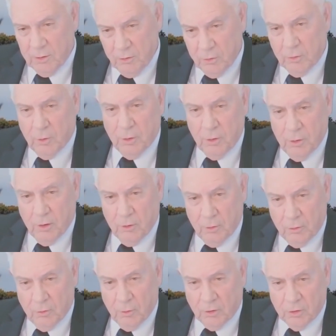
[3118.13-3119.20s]
do,
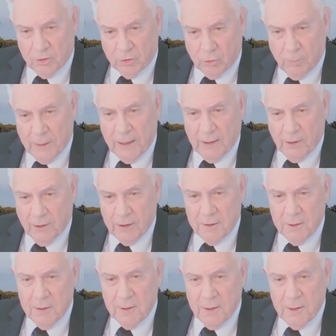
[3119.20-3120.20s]
do, doing it so badly